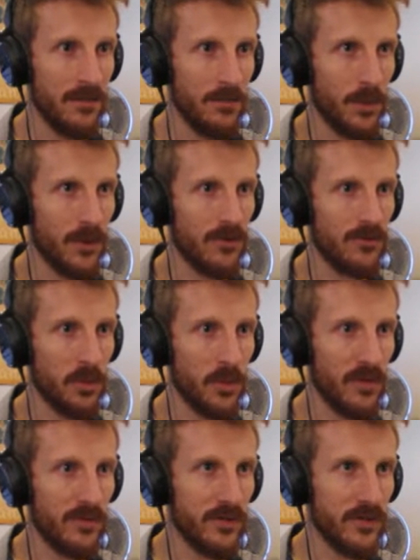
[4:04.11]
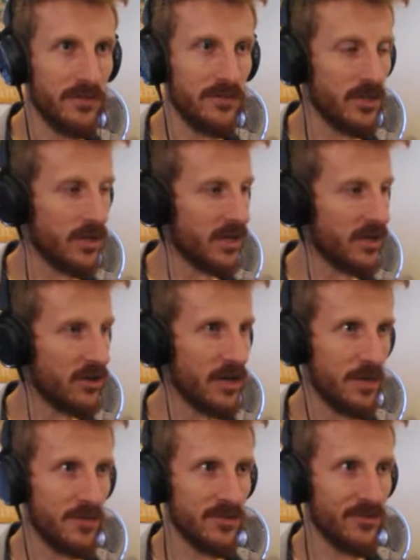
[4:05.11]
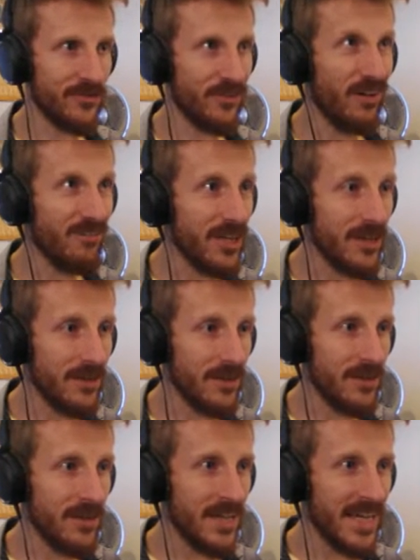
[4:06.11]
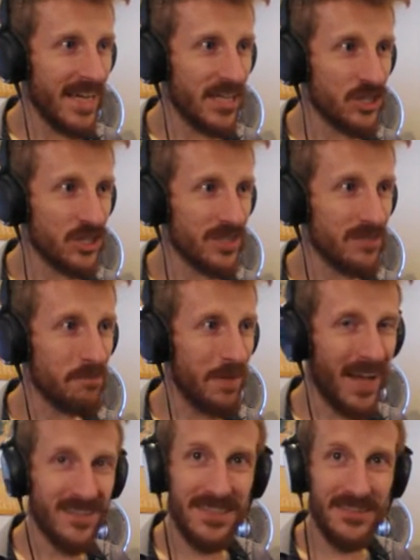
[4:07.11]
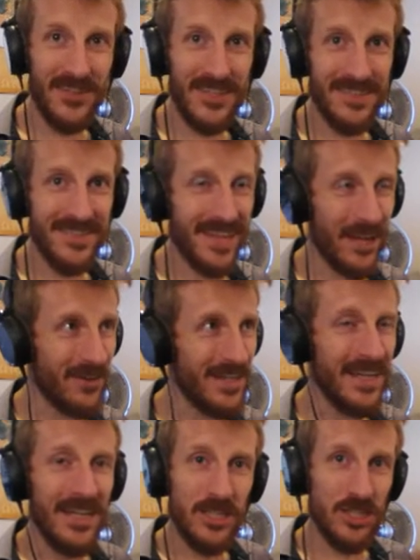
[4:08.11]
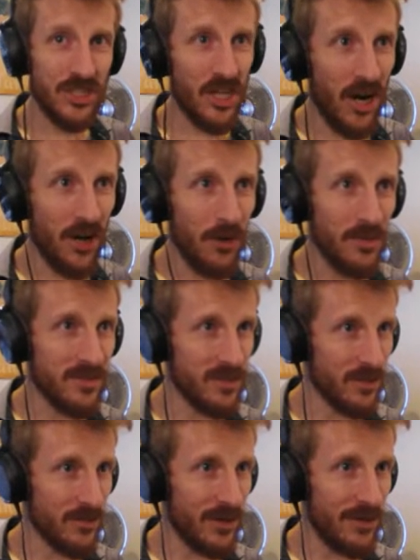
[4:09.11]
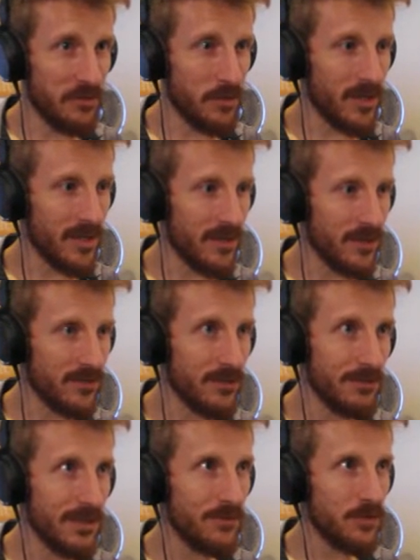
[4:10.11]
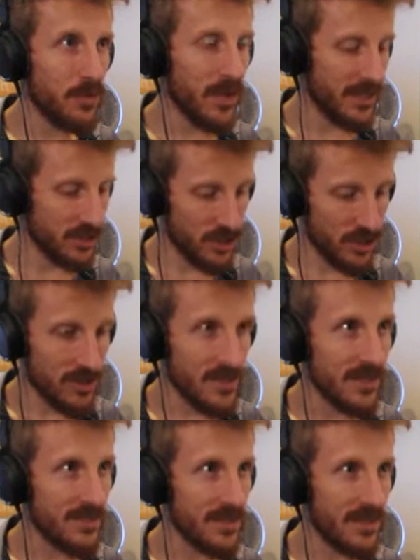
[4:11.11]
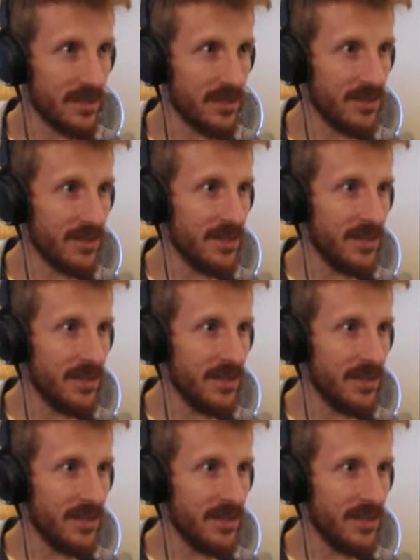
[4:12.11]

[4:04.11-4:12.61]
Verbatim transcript: But there's a wolf who lives here, and her name is Fluffy. And she's massive and scary. She's not always here for everybody, though. Sometimes you play and she just isn't here.